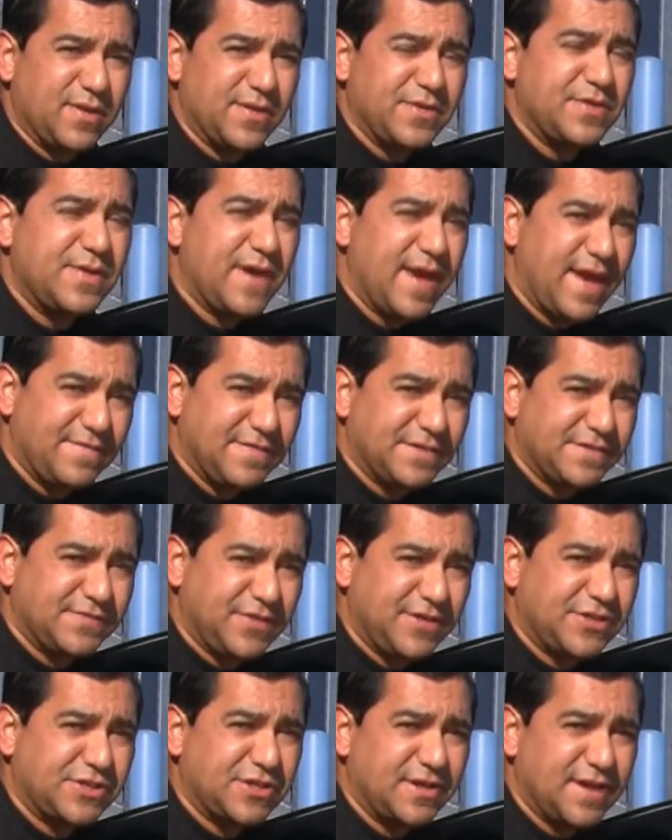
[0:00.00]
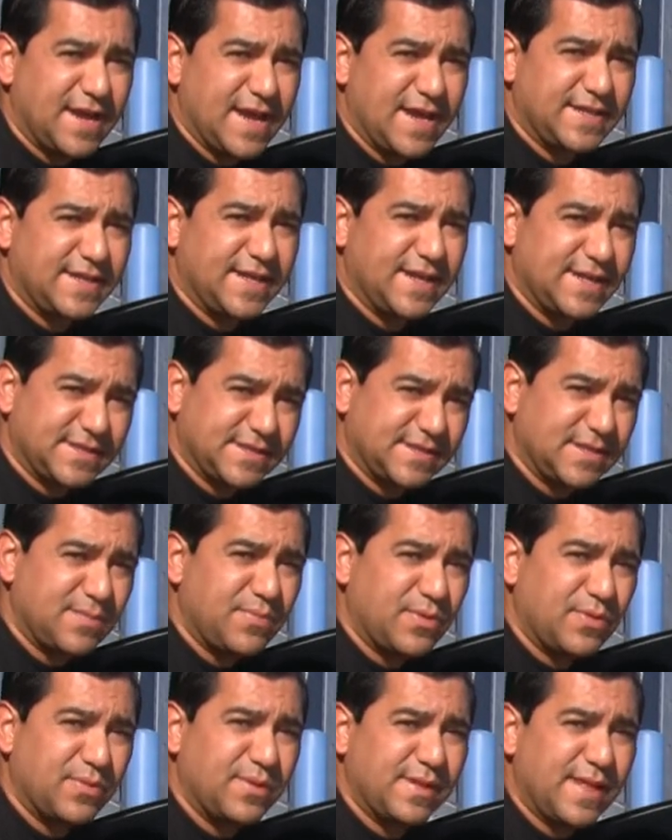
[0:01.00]
whether you have this feature or not, to get a
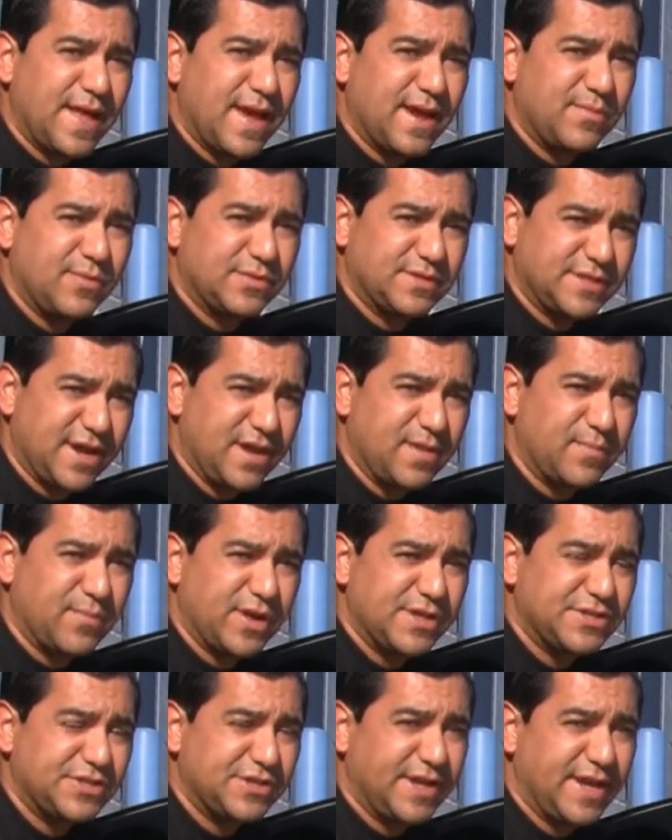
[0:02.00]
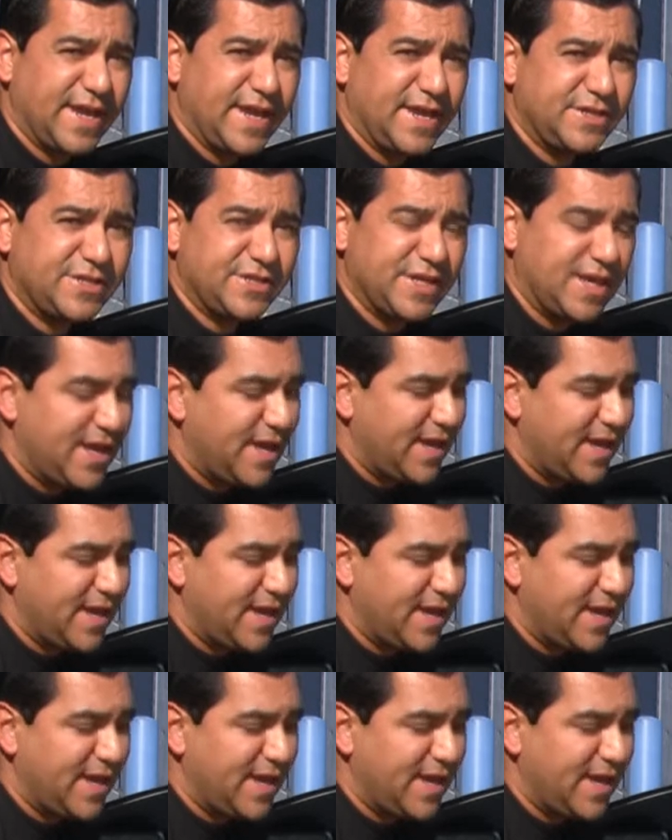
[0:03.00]
simple, reliable tire pressure gauge,